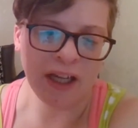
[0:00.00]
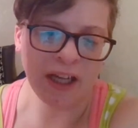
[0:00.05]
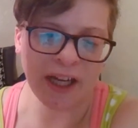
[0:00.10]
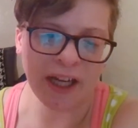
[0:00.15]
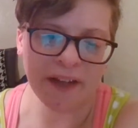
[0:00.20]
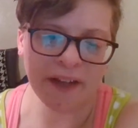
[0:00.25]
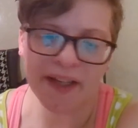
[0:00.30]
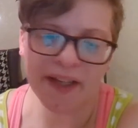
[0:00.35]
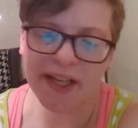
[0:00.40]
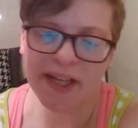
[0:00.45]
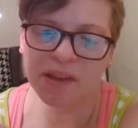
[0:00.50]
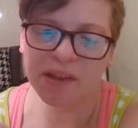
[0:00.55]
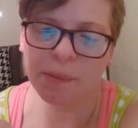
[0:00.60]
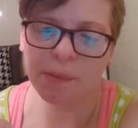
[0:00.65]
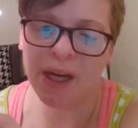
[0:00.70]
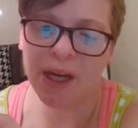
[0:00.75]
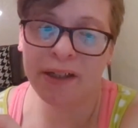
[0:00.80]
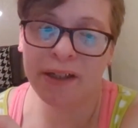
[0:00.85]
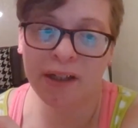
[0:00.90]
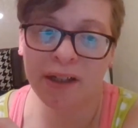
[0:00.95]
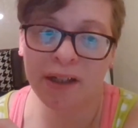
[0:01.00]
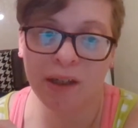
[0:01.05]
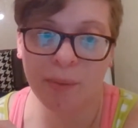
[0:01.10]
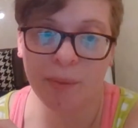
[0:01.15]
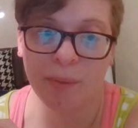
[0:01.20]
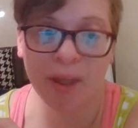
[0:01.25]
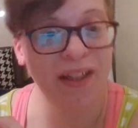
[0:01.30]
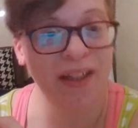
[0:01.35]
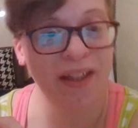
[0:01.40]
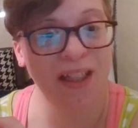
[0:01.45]
And the next bind up,
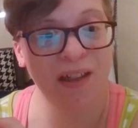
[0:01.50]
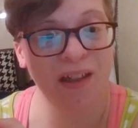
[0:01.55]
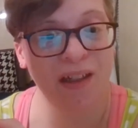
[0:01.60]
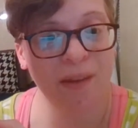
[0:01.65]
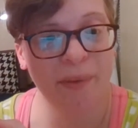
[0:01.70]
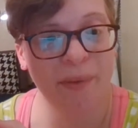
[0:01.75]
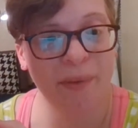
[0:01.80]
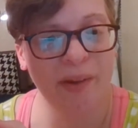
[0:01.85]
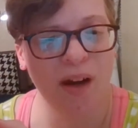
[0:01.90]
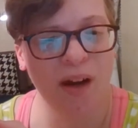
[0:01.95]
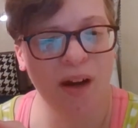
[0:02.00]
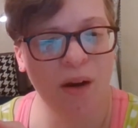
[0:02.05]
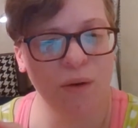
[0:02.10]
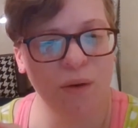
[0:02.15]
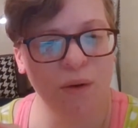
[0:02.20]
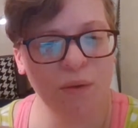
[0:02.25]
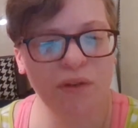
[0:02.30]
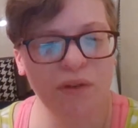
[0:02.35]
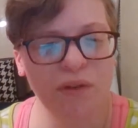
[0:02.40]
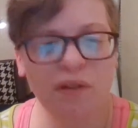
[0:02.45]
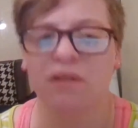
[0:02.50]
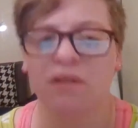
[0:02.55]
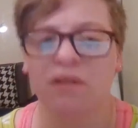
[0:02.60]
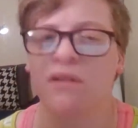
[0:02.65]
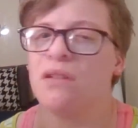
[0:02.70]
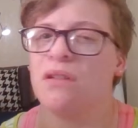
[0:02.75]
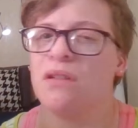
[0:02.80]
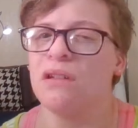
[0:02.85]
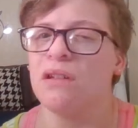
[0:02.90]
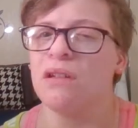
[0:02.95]
I think, comes out
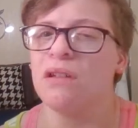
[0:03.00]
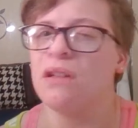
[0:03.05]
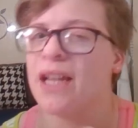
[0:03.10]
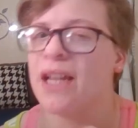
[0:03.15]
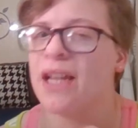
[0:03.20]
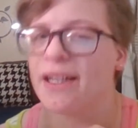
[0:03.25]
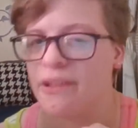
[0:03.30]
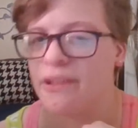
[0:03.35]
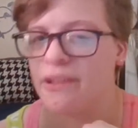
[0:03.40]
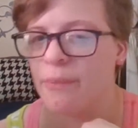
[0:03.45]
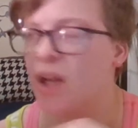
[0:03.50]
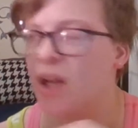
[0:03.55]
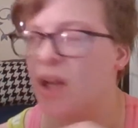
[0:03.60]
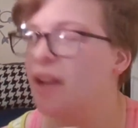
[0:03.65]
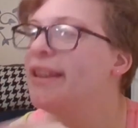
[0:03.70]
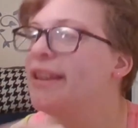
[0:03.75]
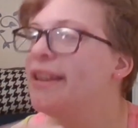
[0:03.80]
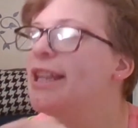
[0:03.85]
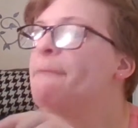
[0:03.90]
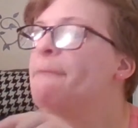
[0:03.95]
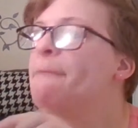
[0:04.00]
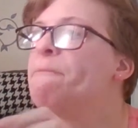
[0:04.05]
next month.